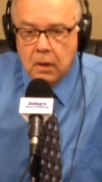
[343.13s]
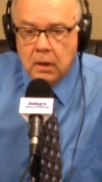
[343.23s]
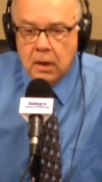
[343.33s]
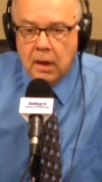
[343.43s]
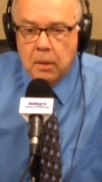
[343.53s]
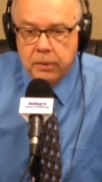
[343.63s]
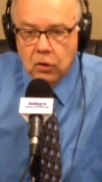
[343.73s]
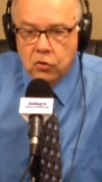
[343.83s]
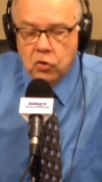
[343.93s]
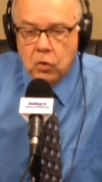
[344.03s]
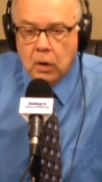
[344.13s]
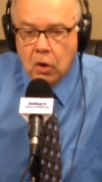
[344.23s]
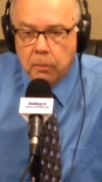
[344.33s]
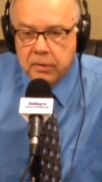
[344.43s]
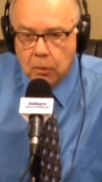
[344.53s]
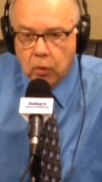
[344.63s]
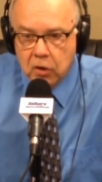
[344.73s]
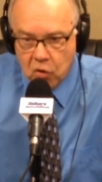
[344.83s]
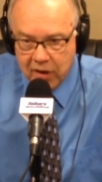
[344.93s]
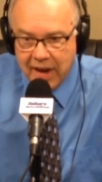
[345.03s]
Can I appeal to or help someone
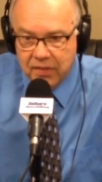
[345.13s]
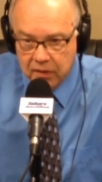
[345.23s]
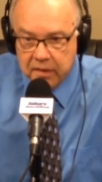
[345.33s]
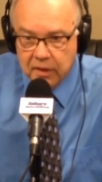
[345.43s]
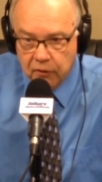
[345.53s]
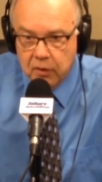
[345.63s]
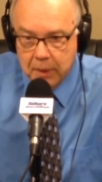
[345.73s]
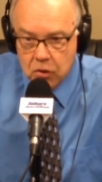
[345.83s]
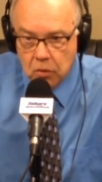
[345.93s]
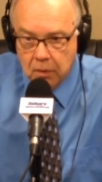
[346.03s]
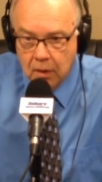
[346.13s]
create their self-image?